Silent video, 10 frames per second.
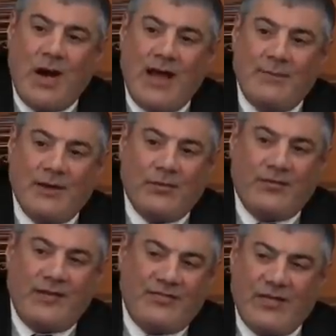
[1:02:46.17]
Why?
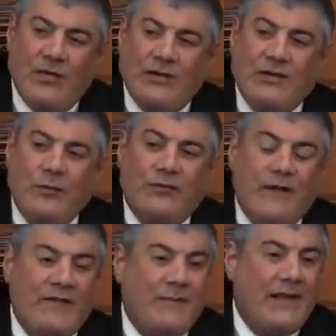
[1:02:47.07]
Because they say on the news
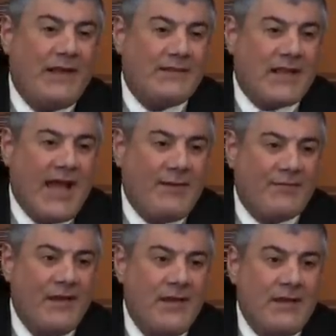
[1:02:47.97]
five million
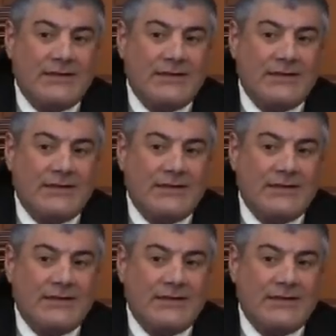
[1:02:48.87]
times